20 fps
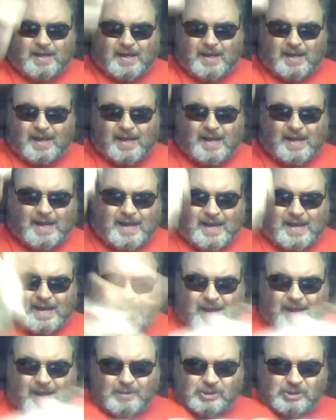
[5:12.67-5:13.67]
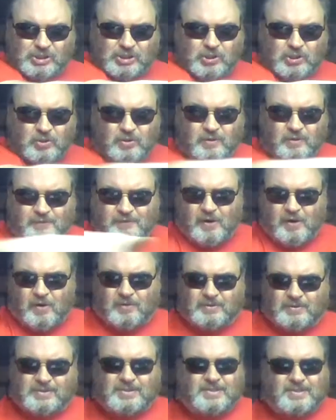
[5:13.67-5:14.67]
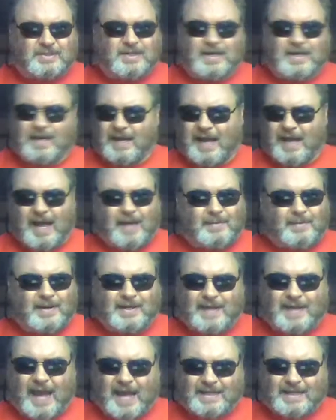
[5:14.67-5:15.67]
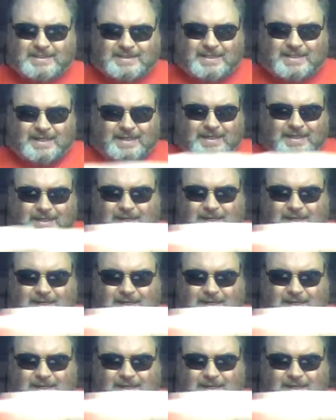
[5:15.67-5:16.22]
I'm a shooter, folks. I'm a gangster.